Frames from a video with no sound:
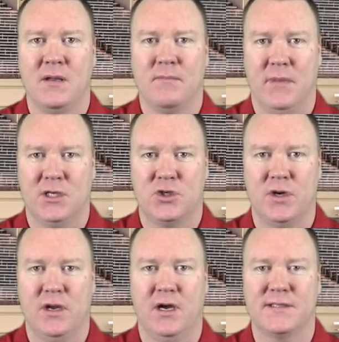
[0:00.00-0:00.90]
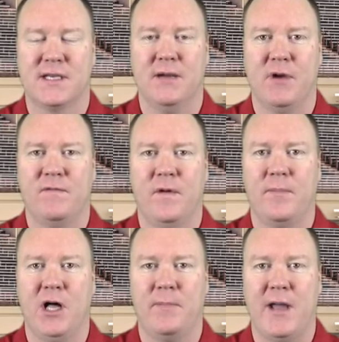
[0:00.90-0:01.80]
Make sure you also get my
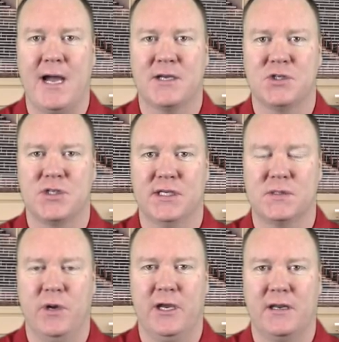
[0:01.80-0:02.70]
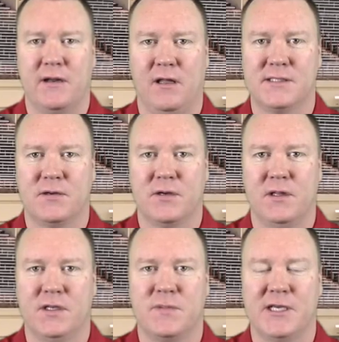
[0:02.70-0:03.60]
football package this week. It also
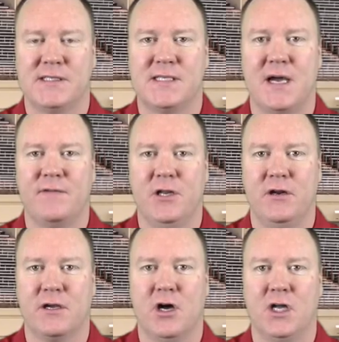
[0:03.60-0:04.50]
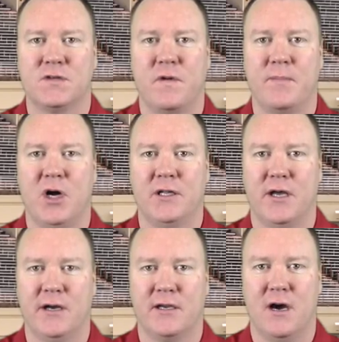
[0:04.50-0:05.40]
includes my seven unit college football
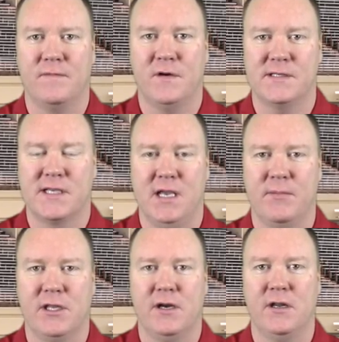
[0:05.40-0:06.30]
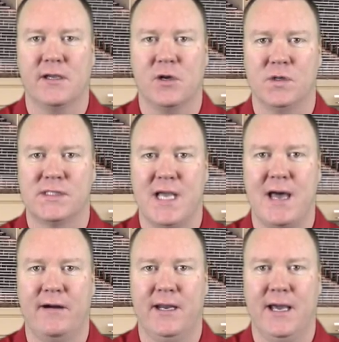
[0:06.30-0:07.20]
non conference game of the year that goes
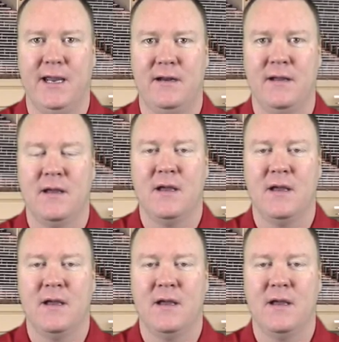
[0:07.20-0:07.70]
Saturday night.